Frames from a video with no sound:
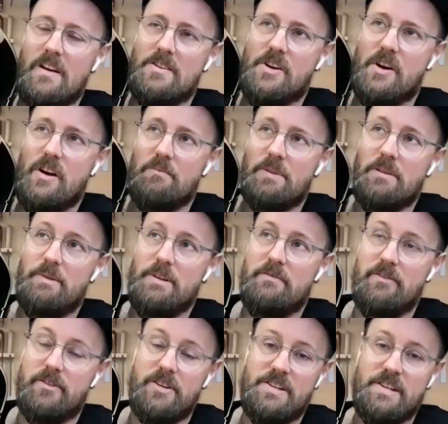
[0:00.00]
So I'm going to be
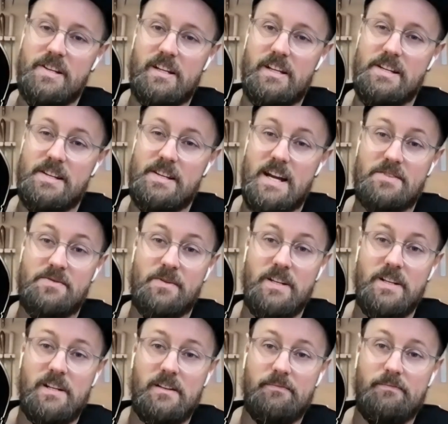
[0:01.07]
voicing this next
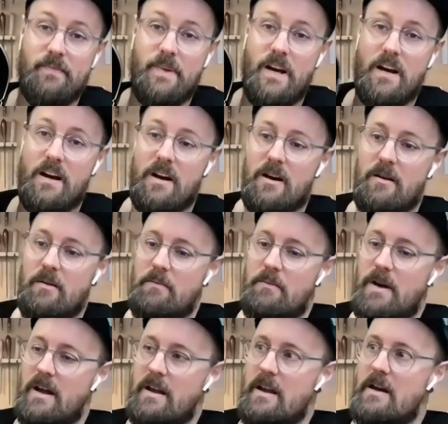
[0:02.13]
week,
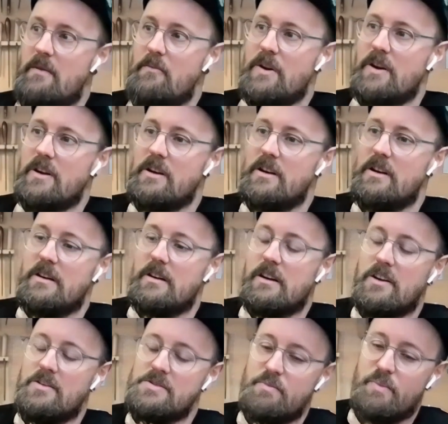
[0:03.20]
and then we're going to
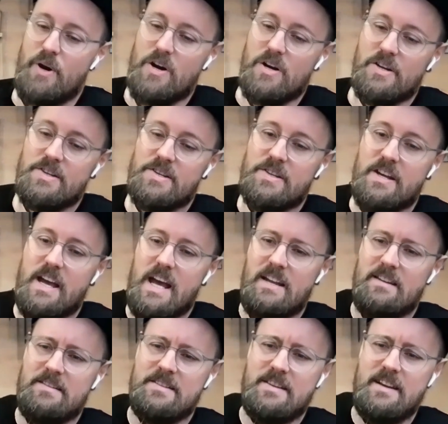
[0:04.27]
close the box,
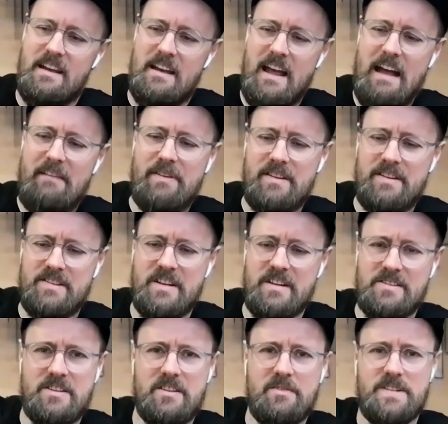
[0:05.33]
and everything
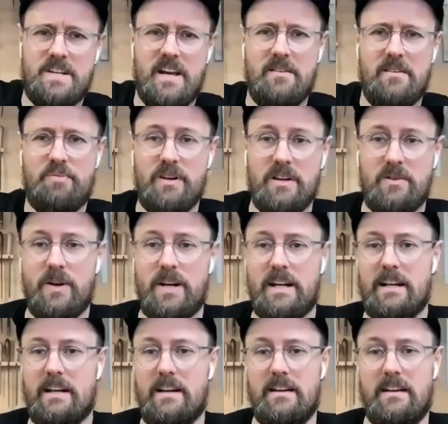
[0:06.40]
starts to come together pretty
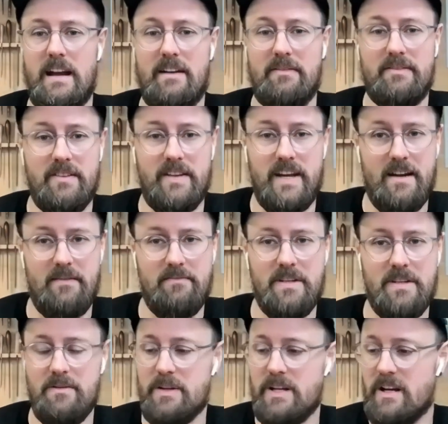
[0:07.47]
quickly after that.
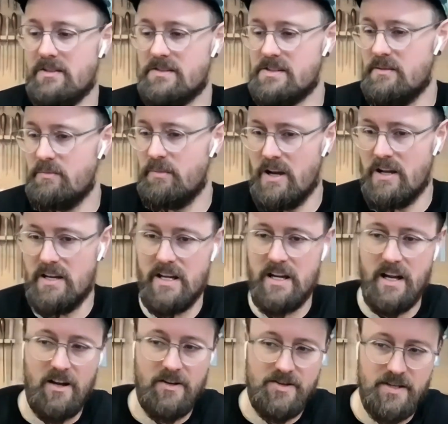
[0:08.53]
We get onto the
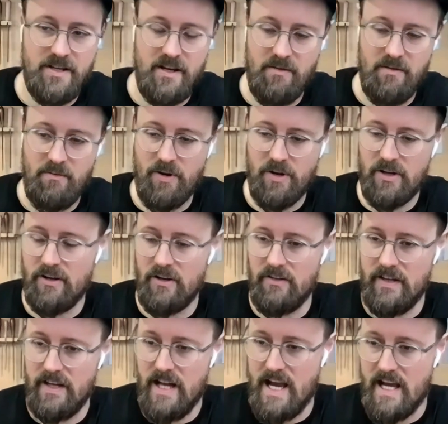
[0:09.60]
binding, I'll start working on
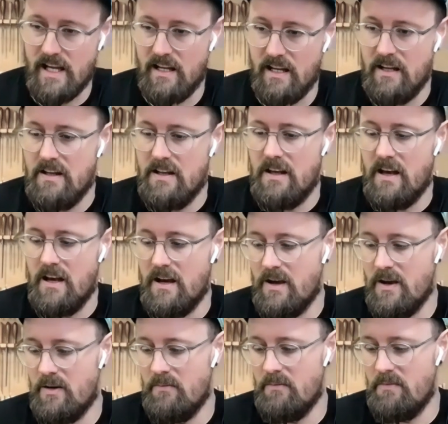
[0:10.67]
the neck,
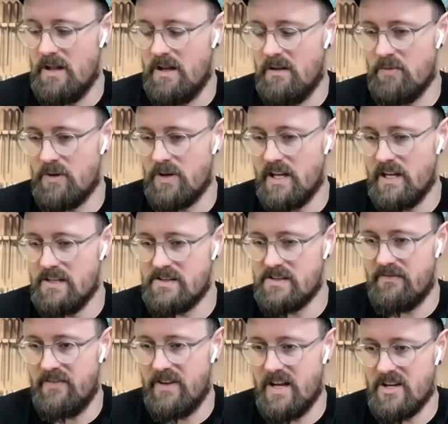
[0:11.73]
and then we'll get it into
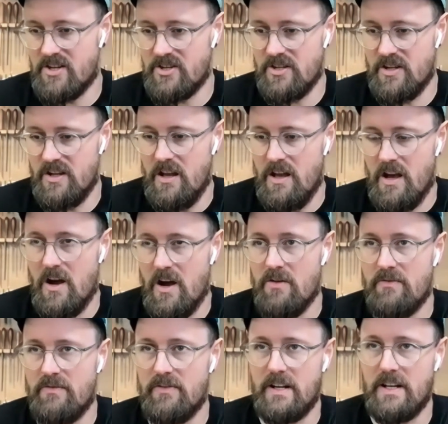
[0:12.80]
finish,
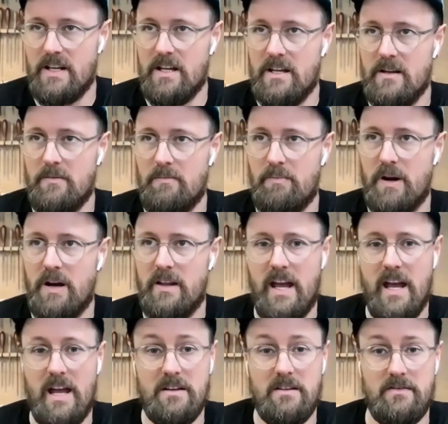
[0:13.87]
hopefully by the
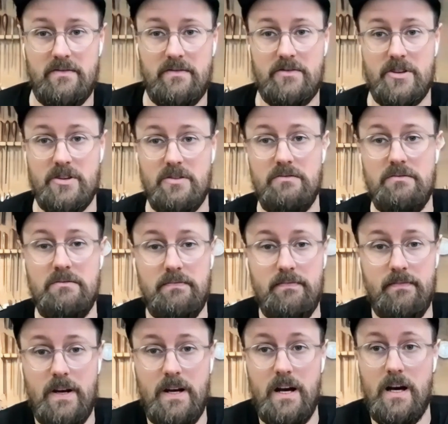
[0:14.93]
end of June.
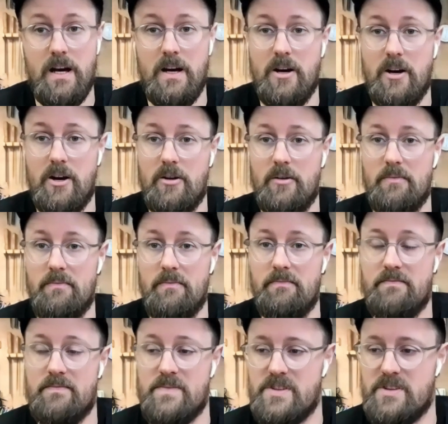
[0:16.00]

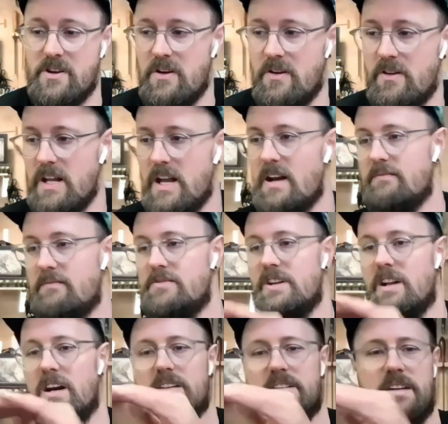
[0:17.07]
So yeah,
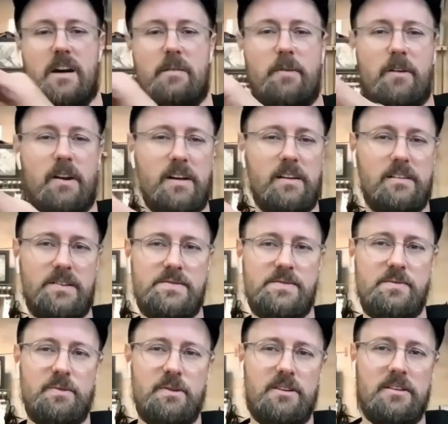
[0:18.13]
July time, I reckon this
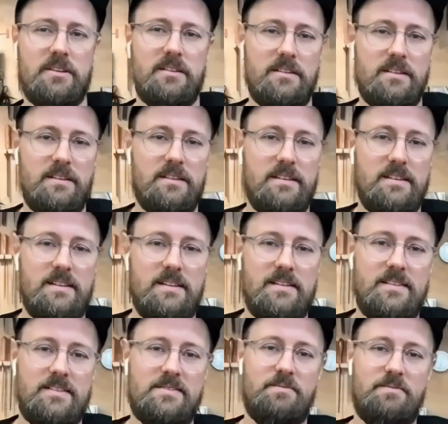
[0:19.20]
will be
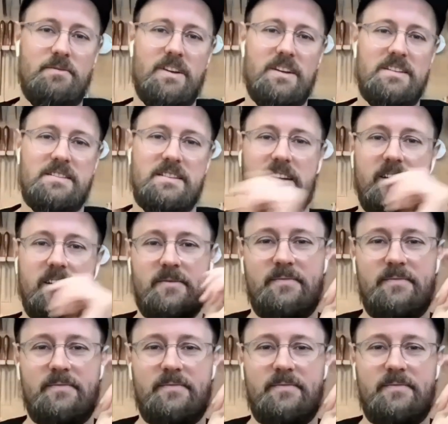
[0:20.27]
ready to go.